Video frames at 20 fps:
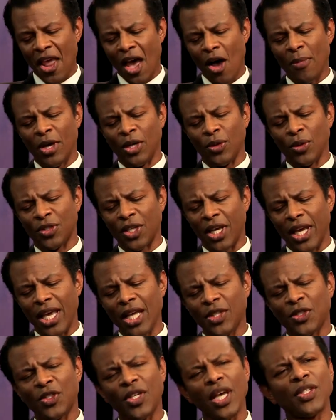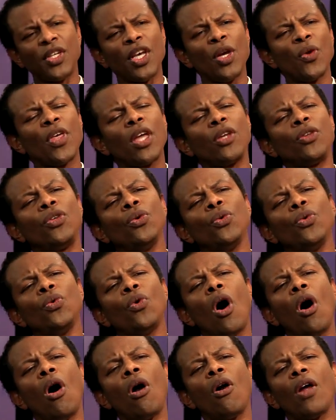Now, Medusa, it says here that you
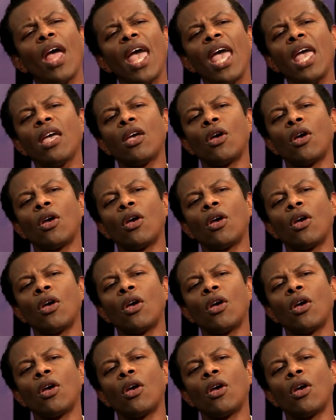are a